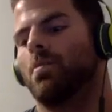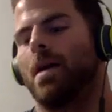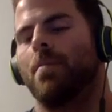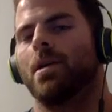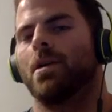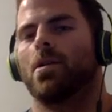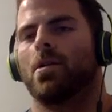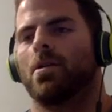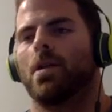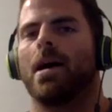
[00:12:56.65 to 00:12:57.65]
Maybe
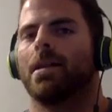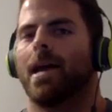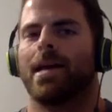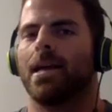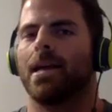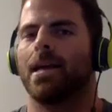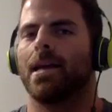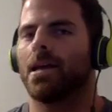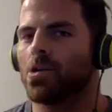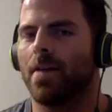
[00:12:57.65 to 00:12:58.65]
you're not liking
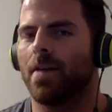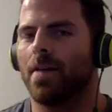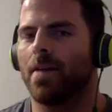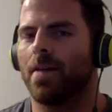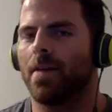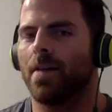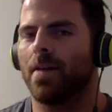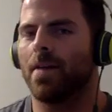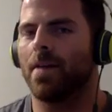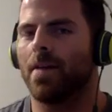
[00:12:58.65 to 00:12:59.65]
your training
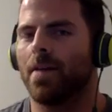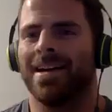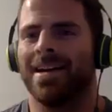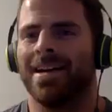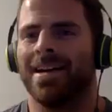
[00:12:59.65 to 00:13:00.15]
today.